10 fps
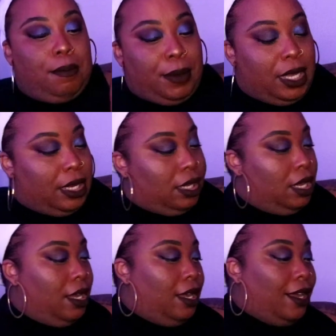
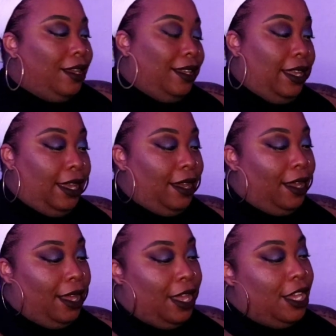But
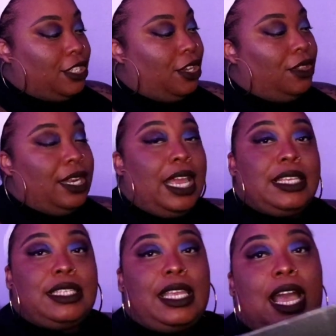yeah. So the
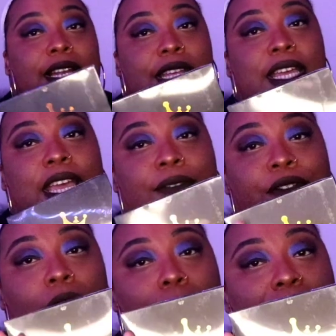next thing I did get
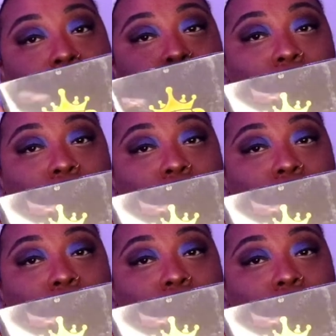from Mob